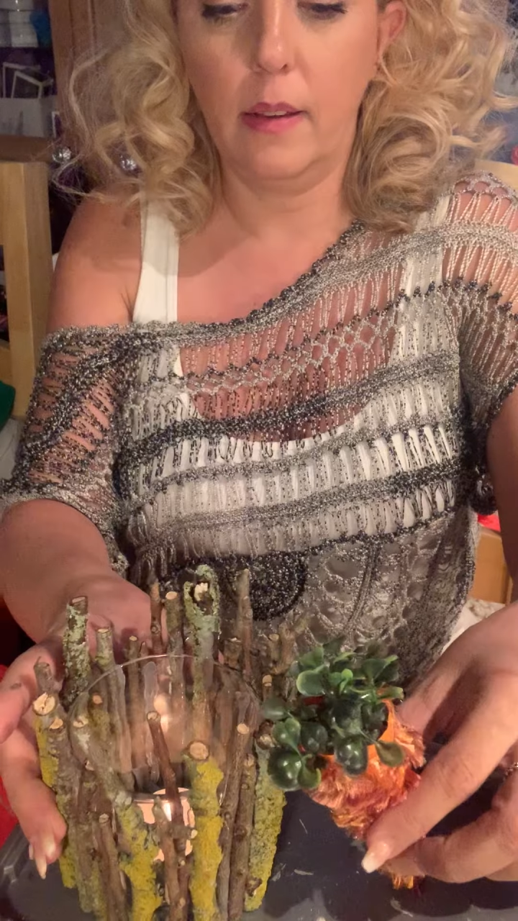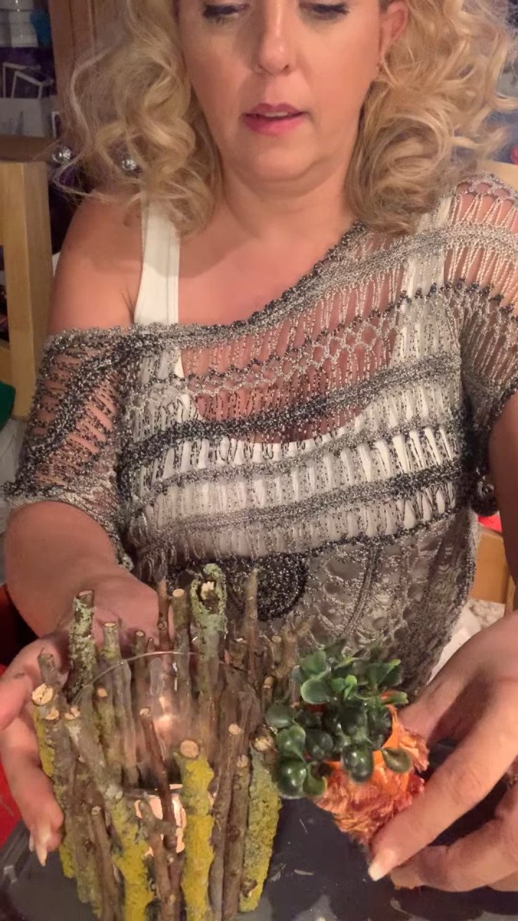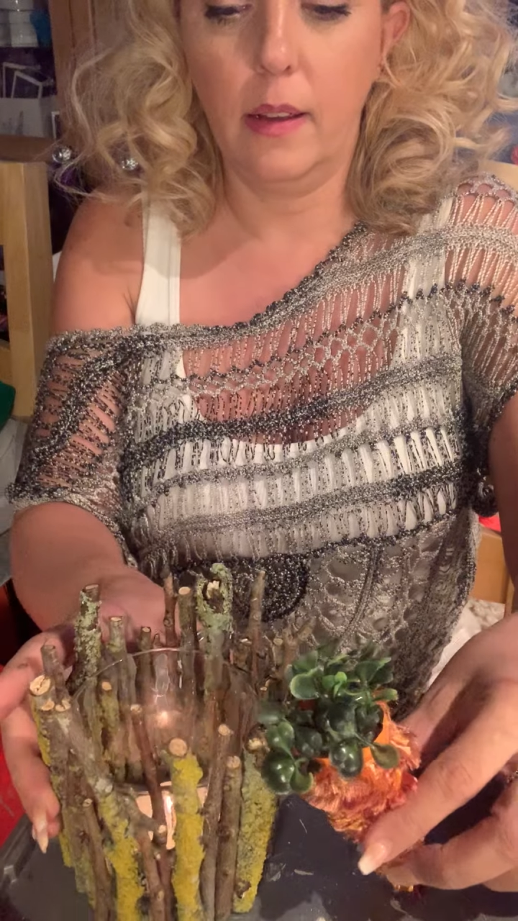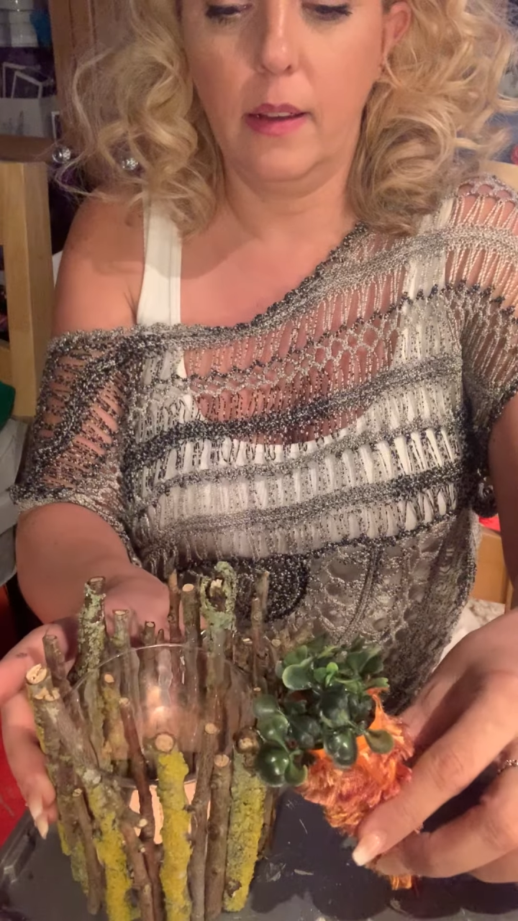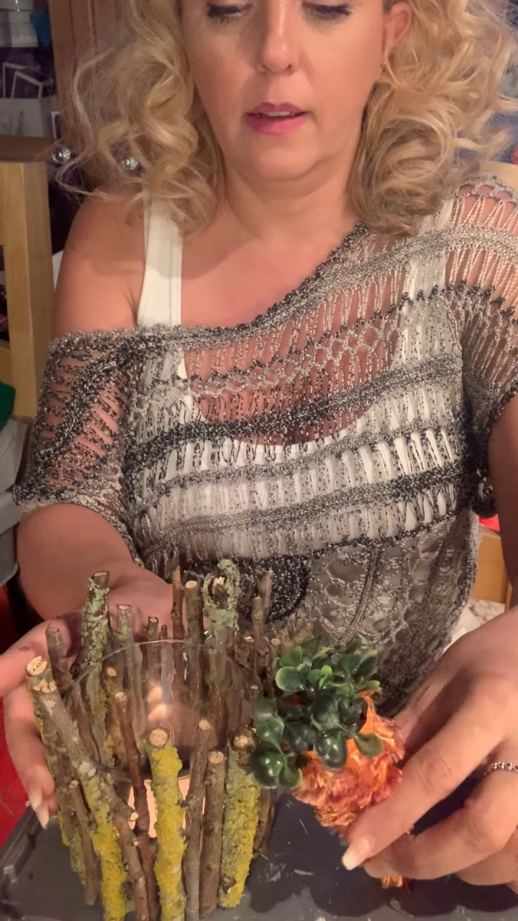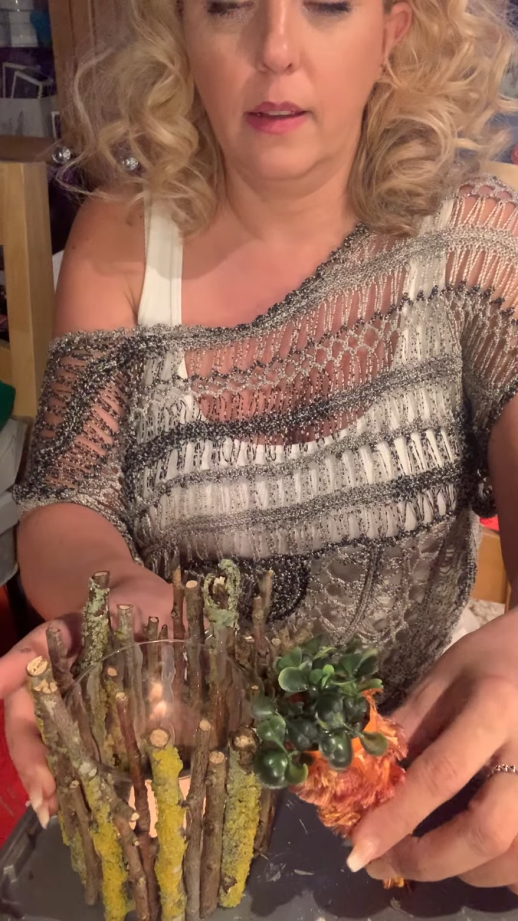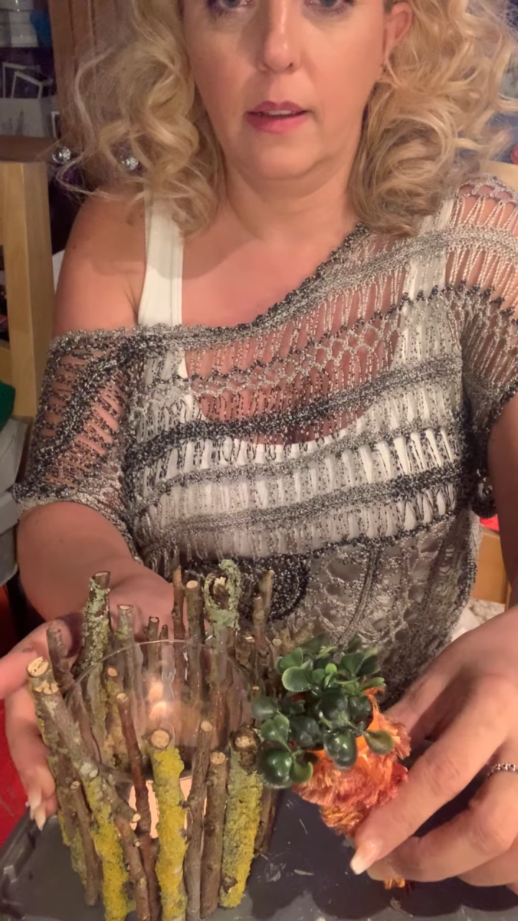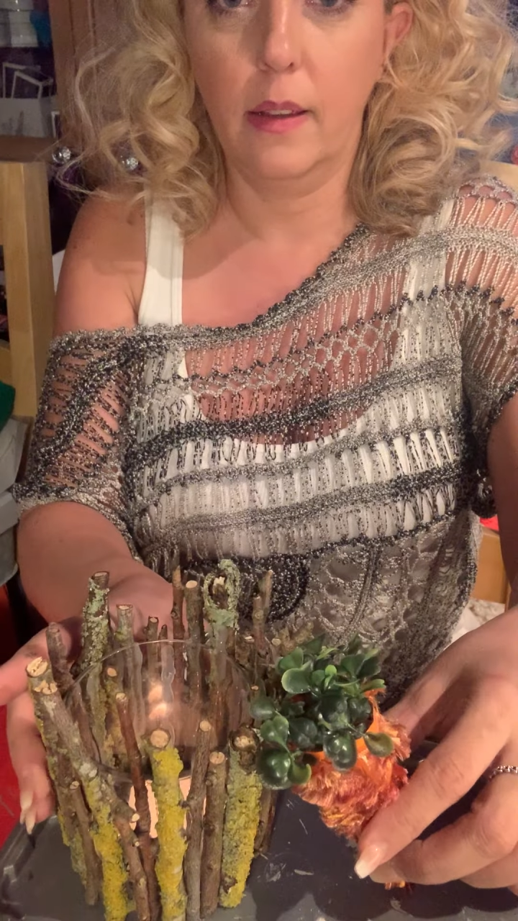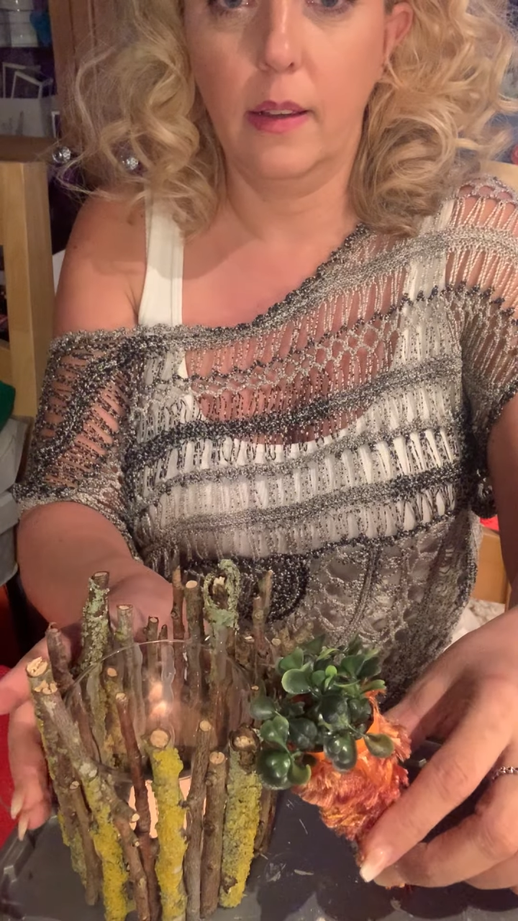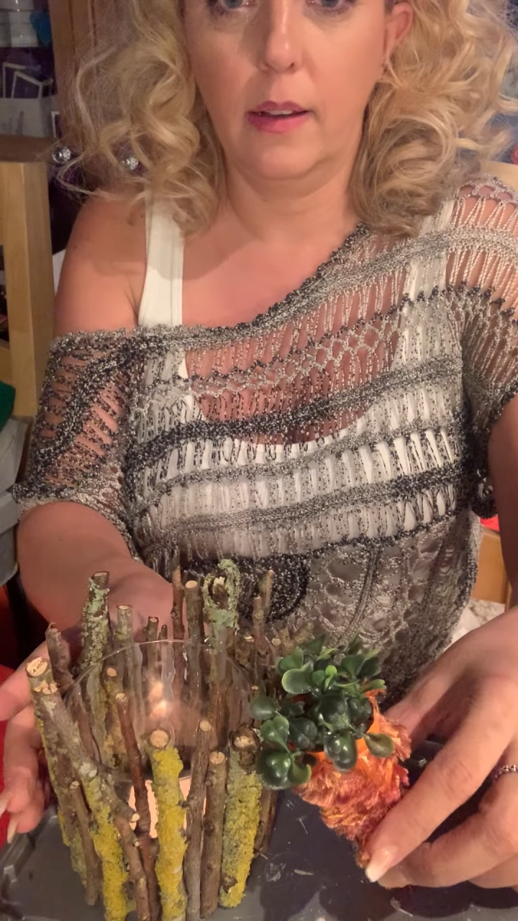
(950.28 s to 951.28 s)
to the
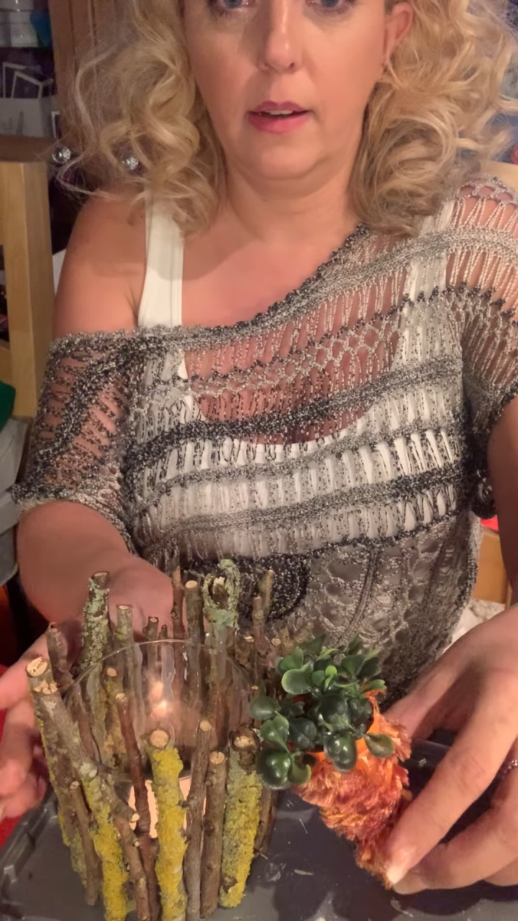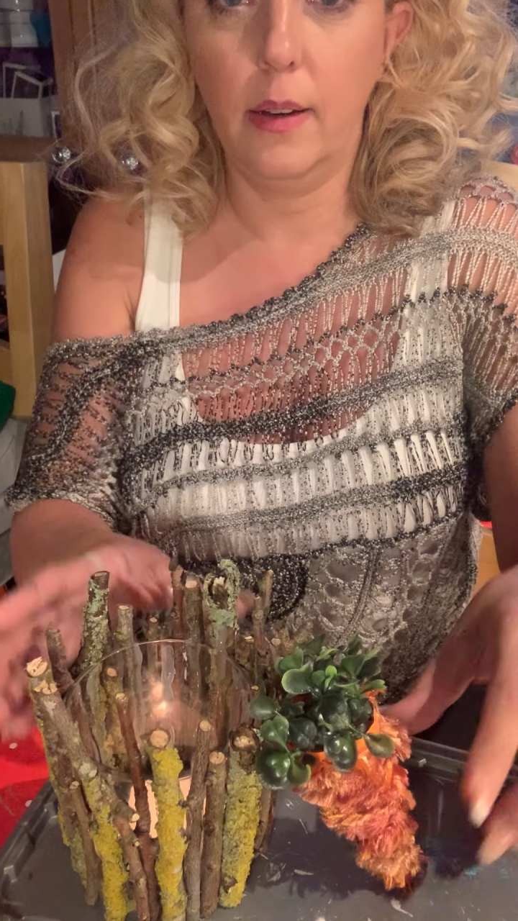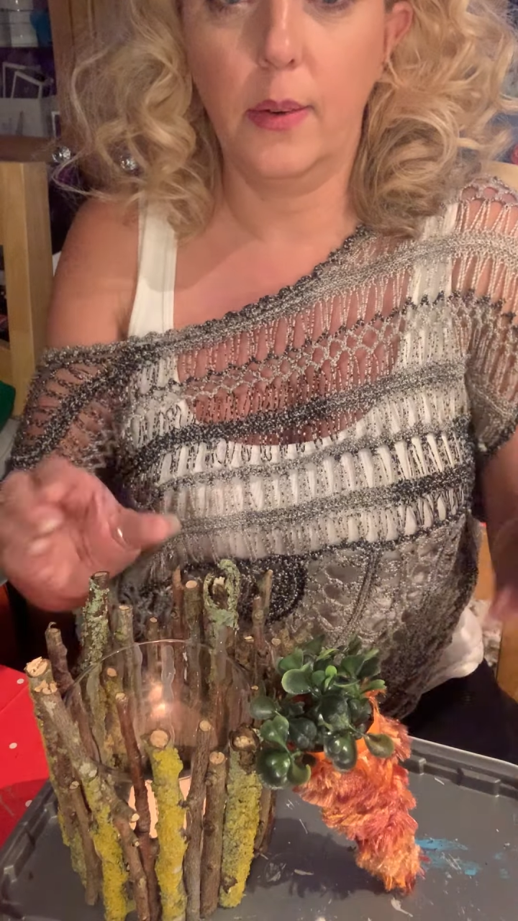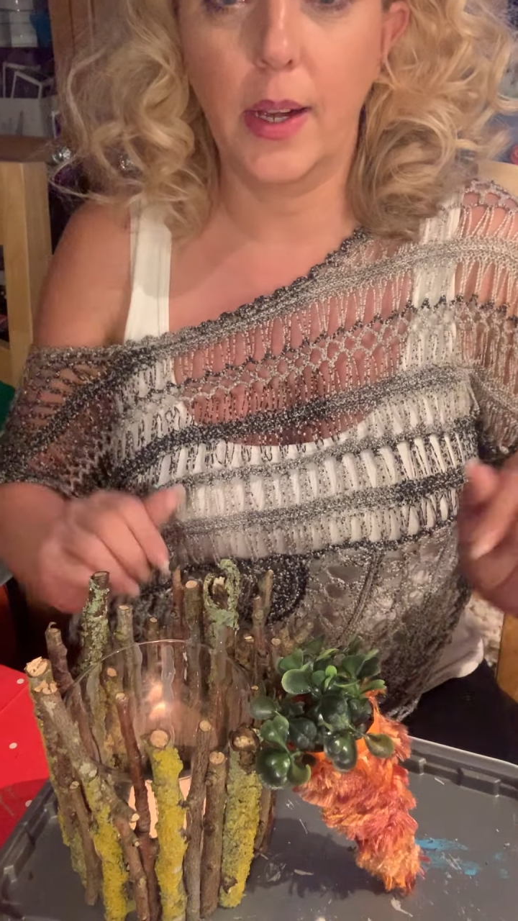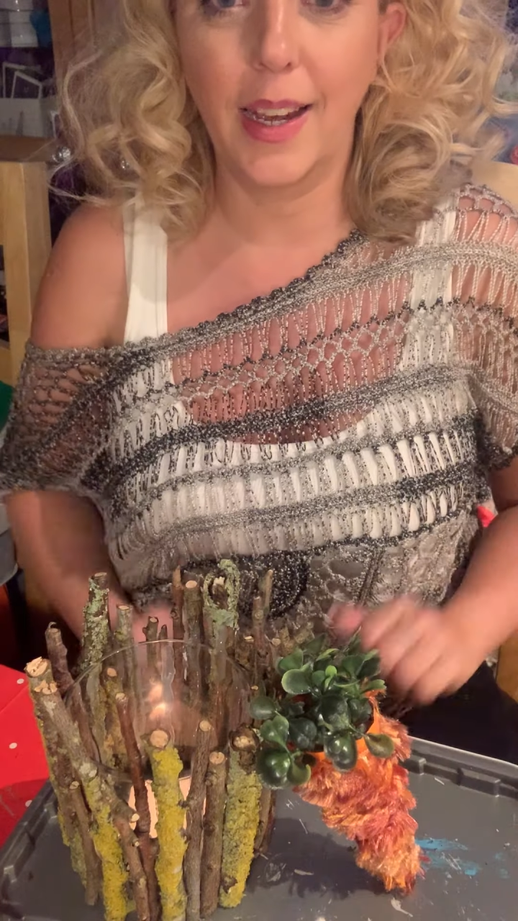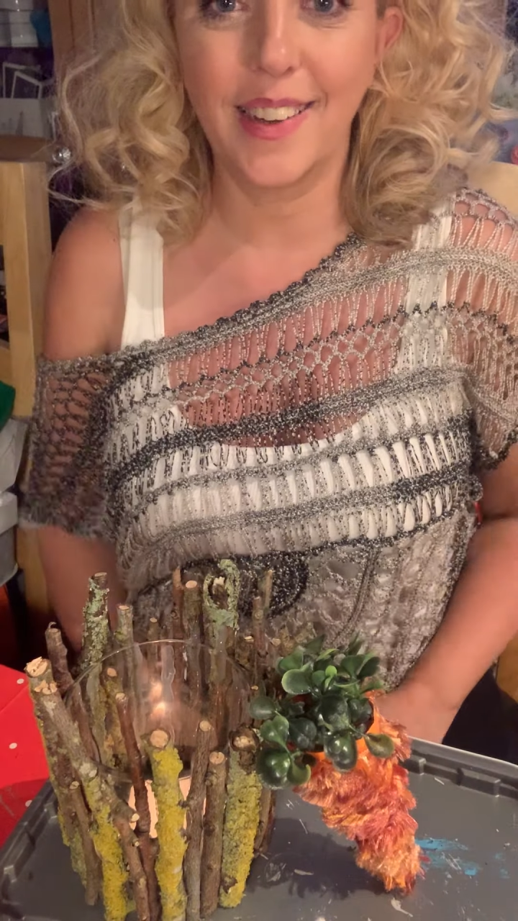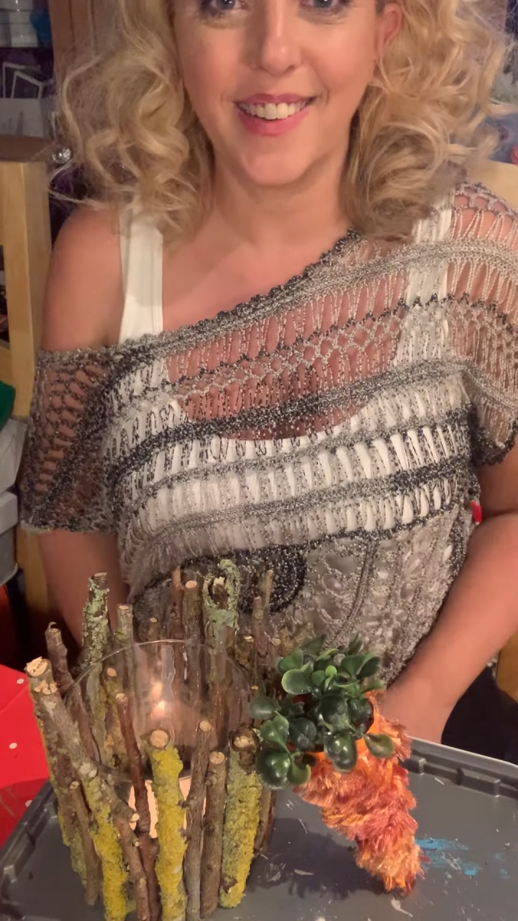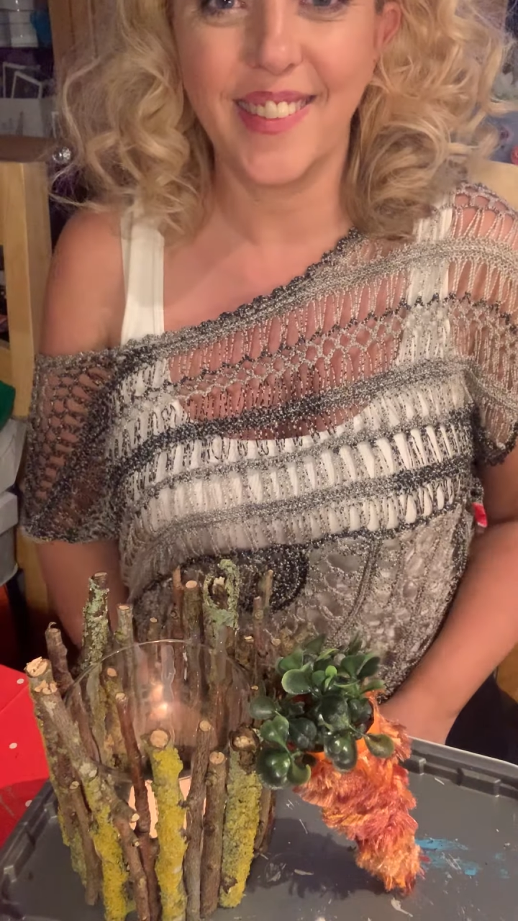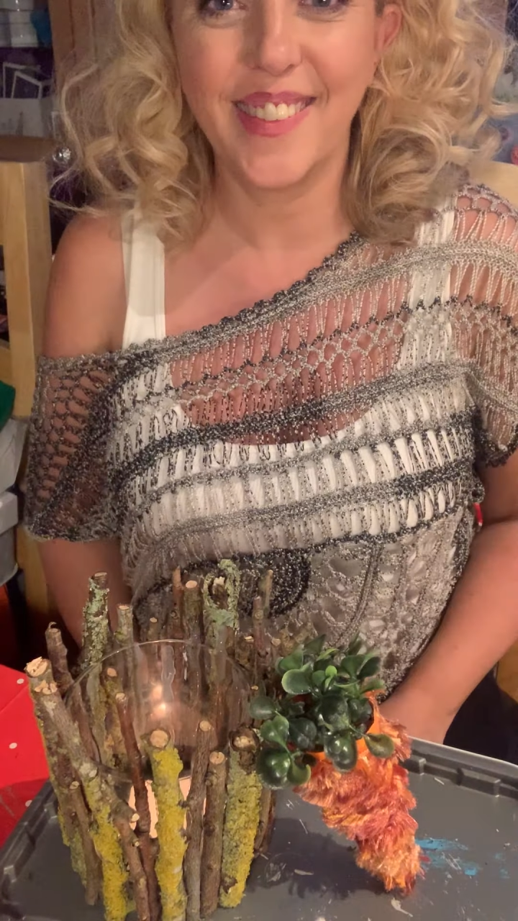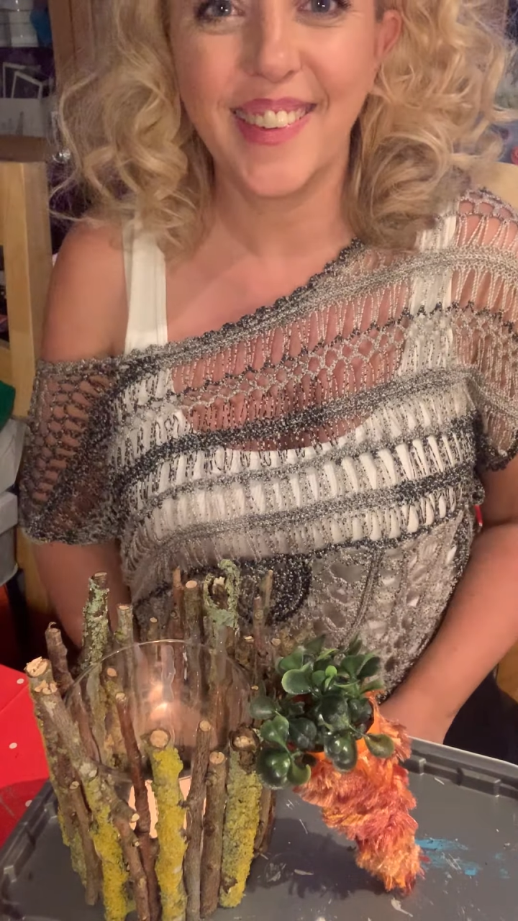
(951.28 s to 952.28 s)
little
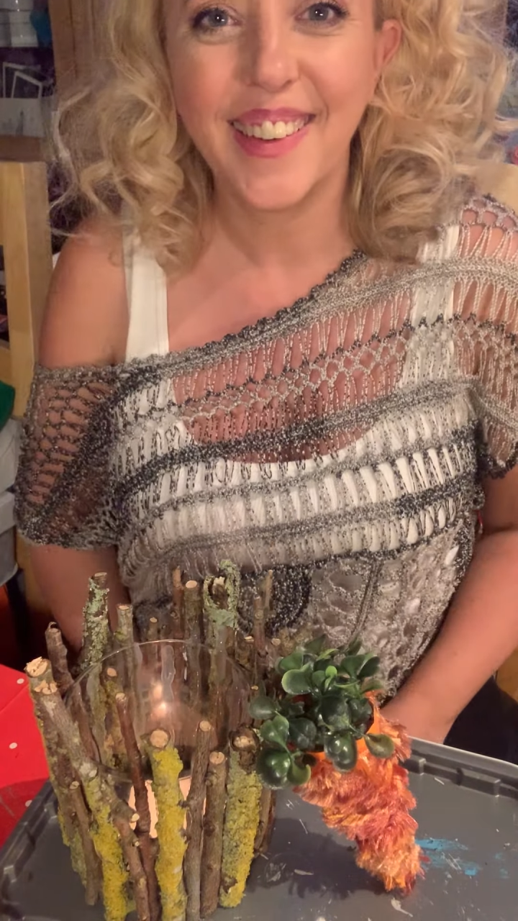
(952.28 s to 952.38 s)
candle.